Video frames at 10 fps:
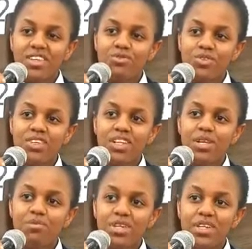yes, we sell
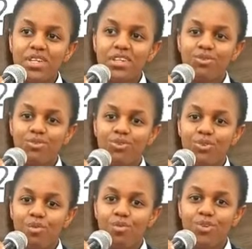them
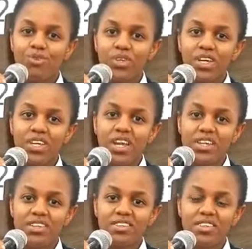to abroad, to
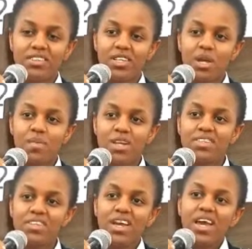Kenya and in Tanzania, but